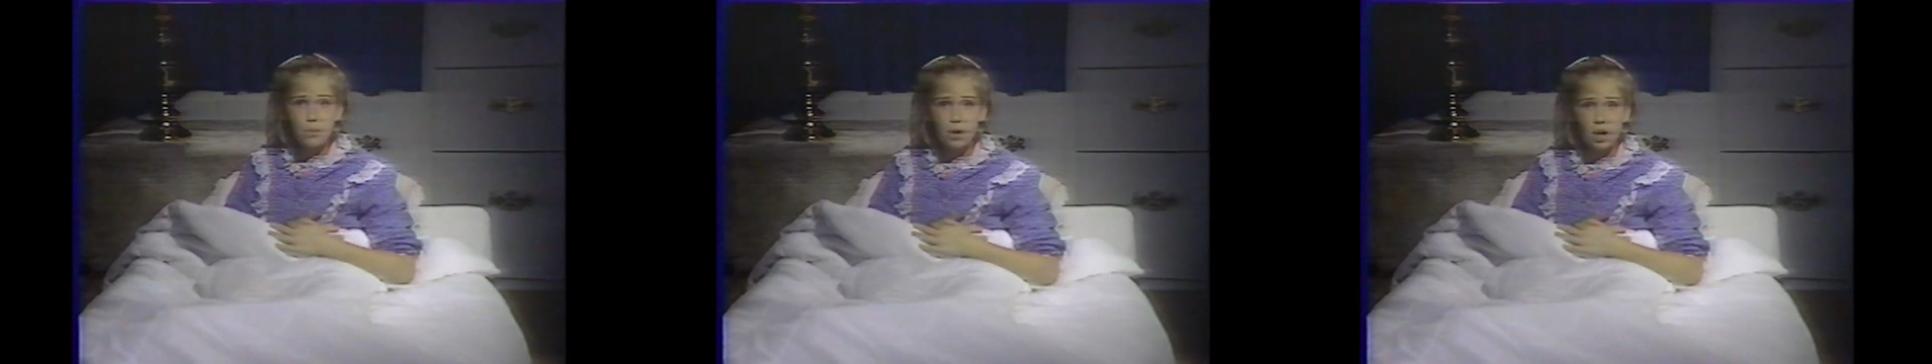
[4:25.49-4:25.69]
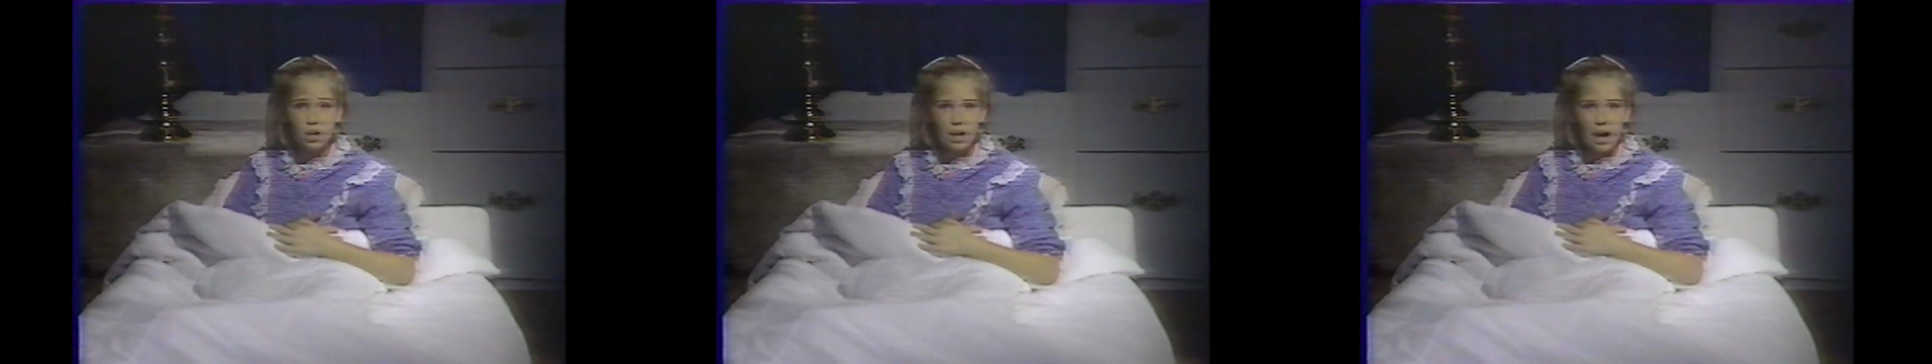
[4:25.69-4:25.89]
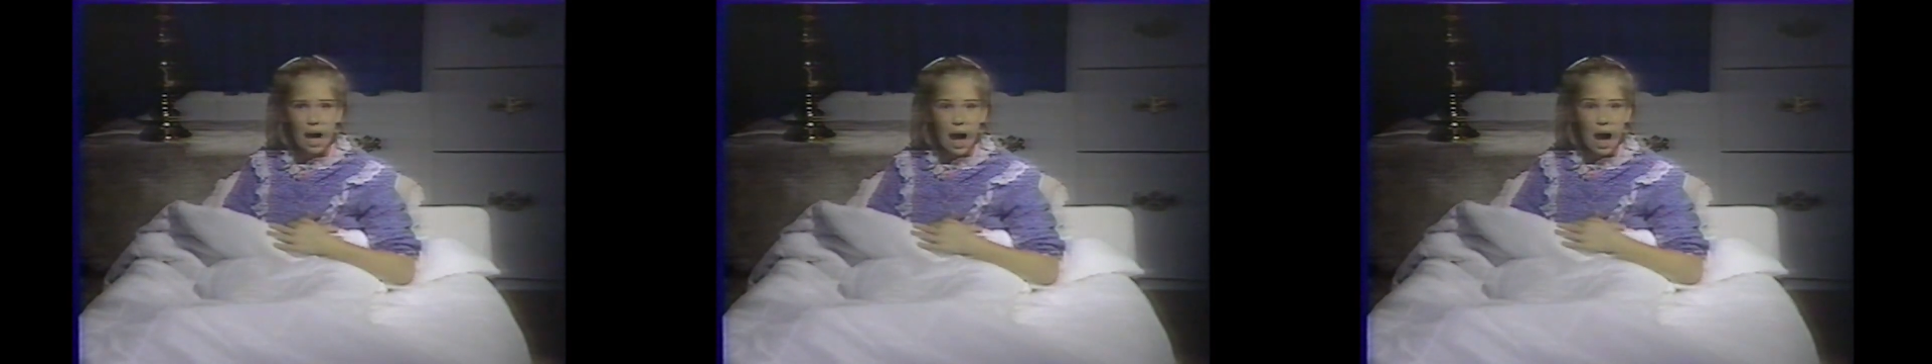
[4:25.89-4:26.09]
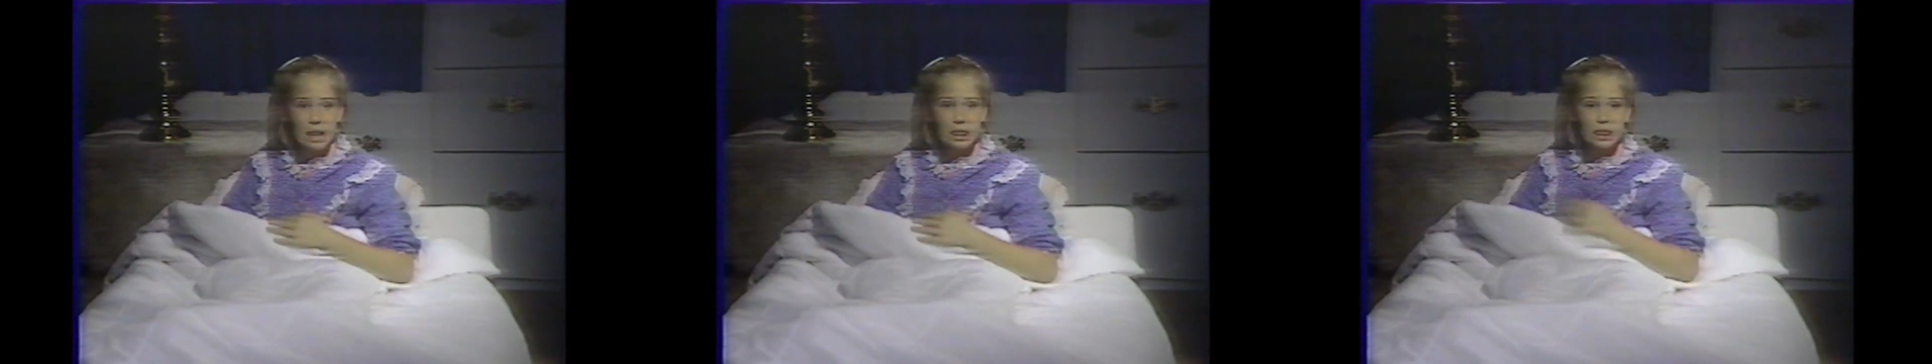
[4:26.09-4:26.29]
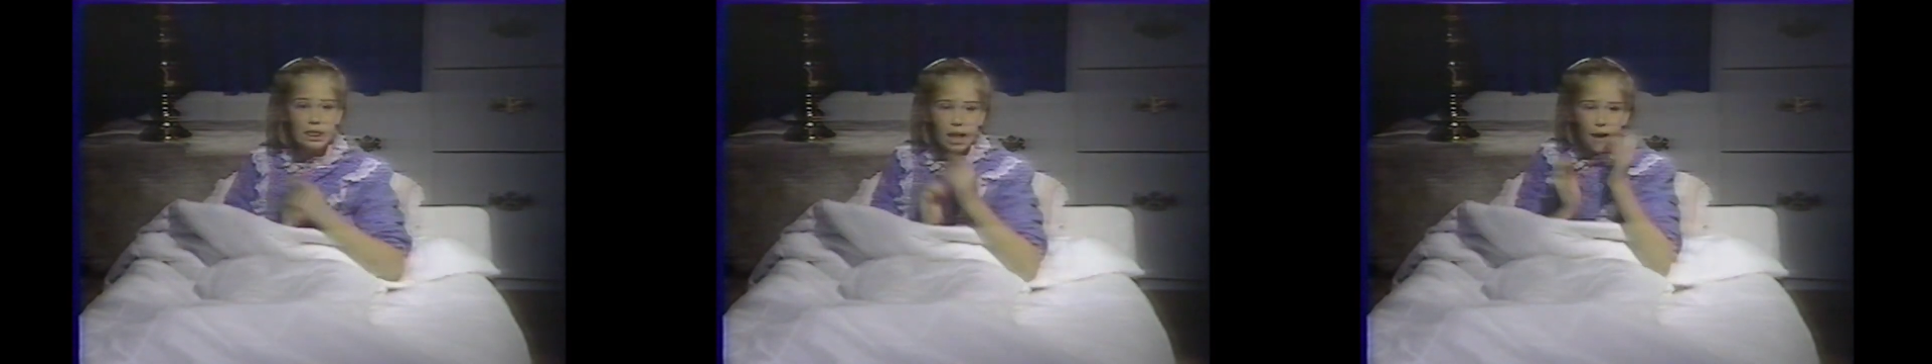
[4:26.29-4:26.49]
book!
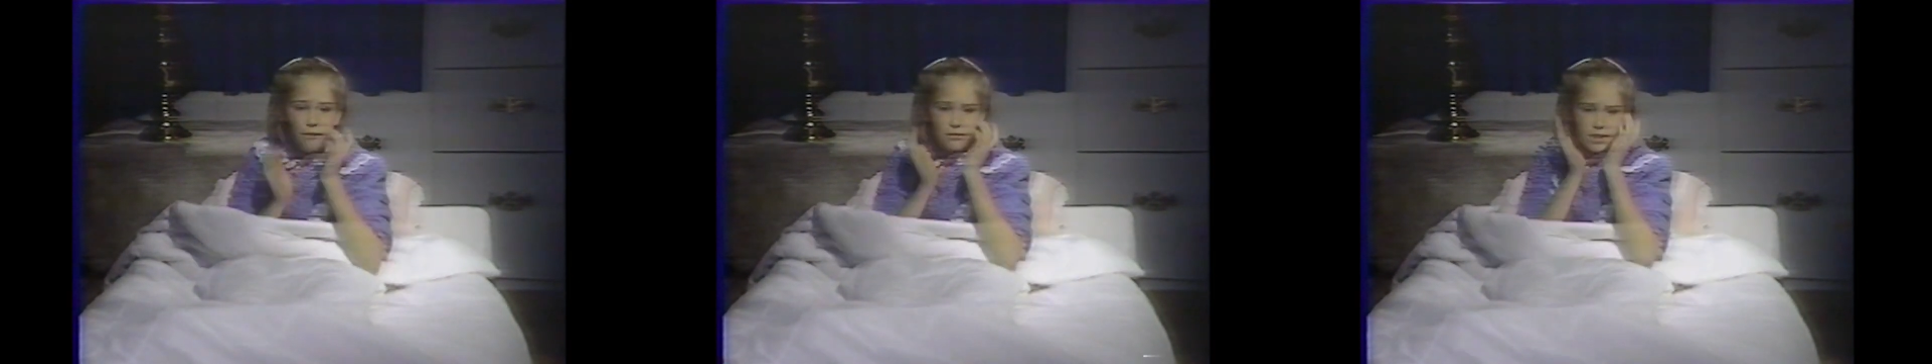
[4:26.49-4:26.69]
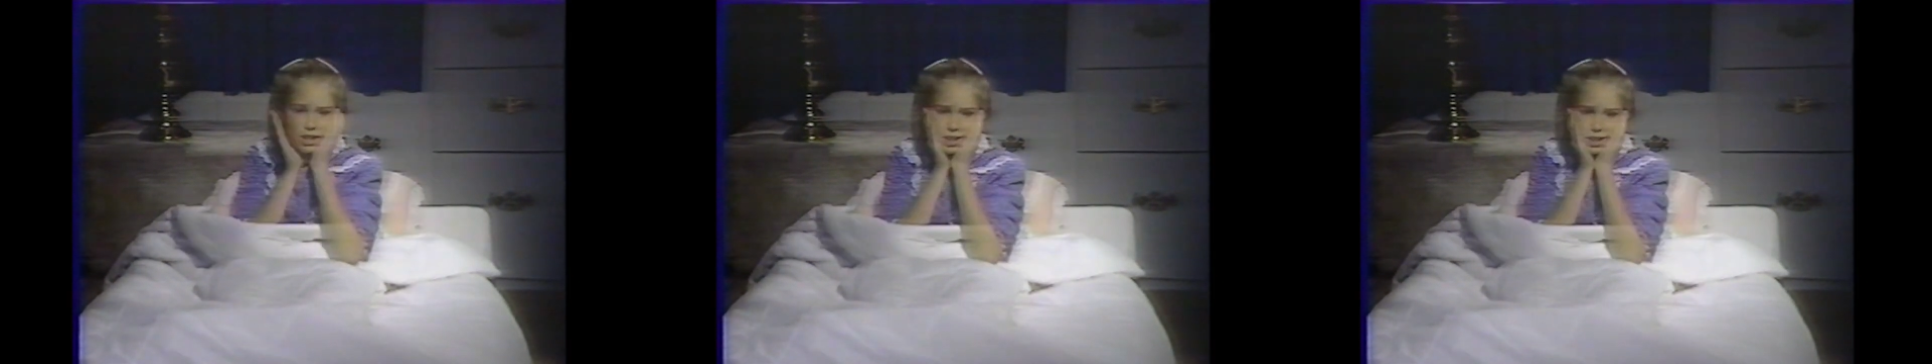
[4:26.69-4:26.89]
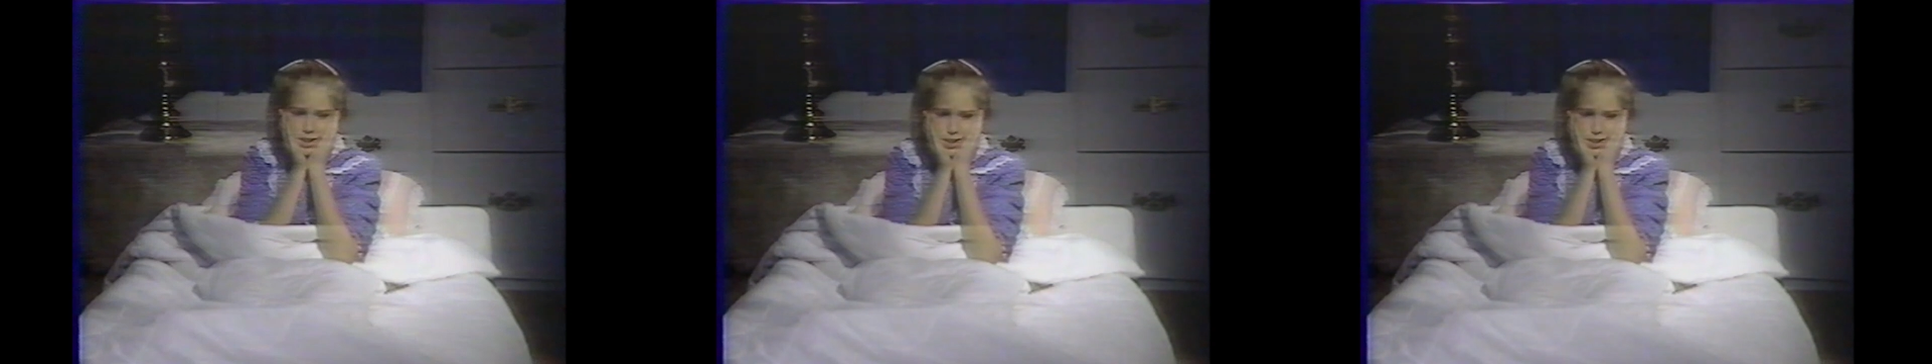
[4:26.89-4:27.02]
I left it at